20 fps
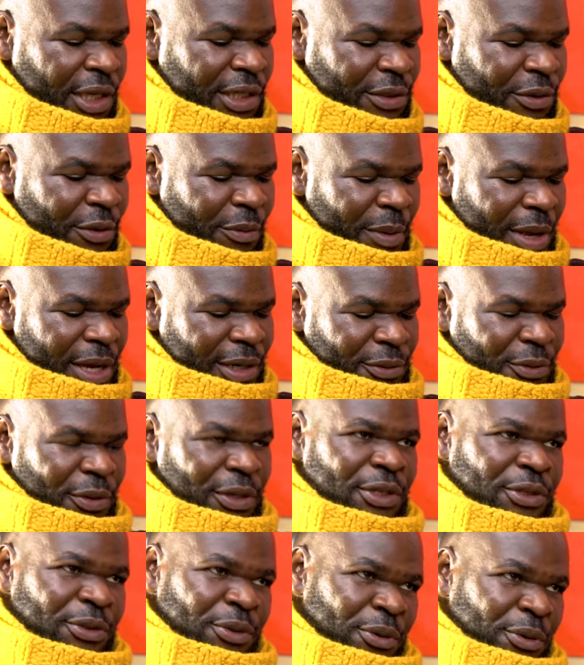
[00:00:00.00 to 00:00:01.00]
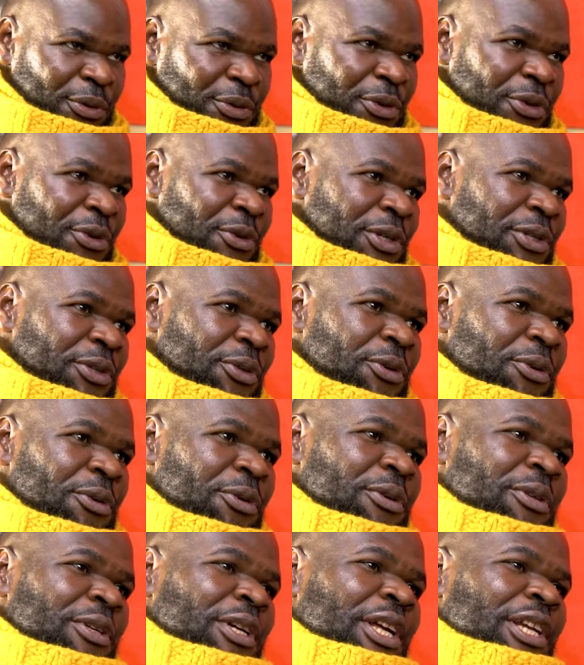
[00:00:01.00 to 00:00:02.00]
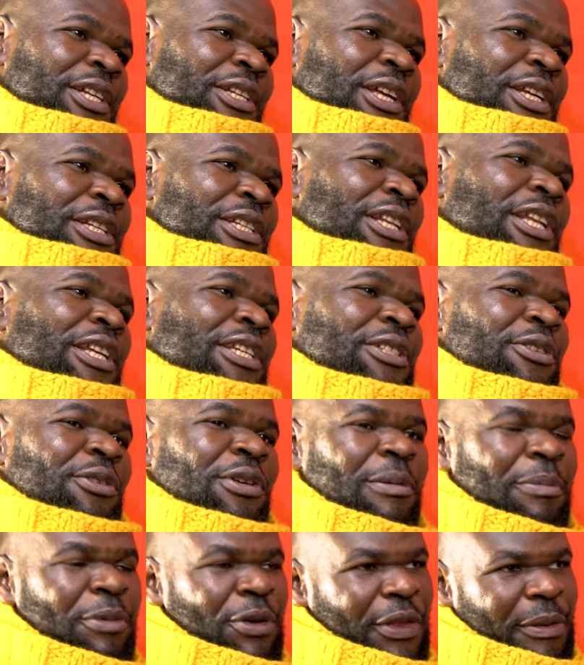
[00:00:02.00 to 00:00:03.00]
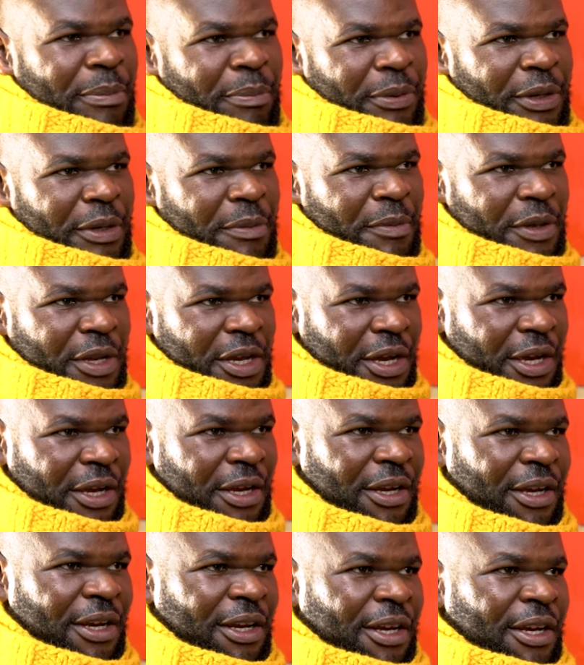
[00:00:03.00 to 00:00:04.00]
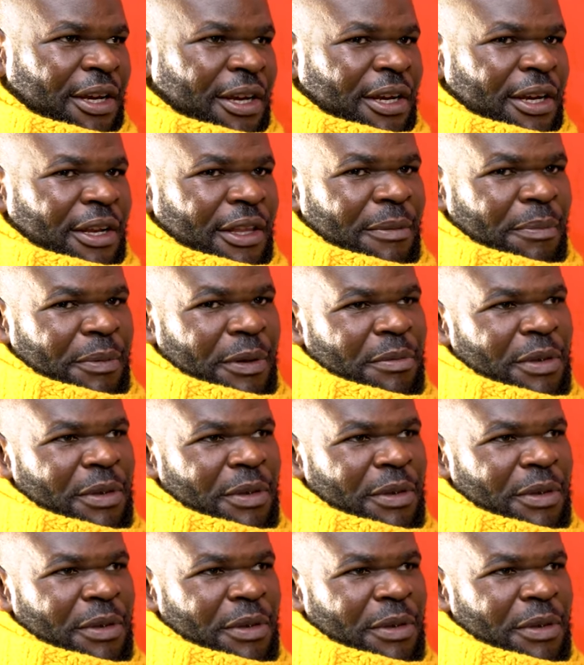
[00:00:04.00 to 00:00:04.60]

Let's go back to the show, to your show, and mm. let's talk about the premiere, mm.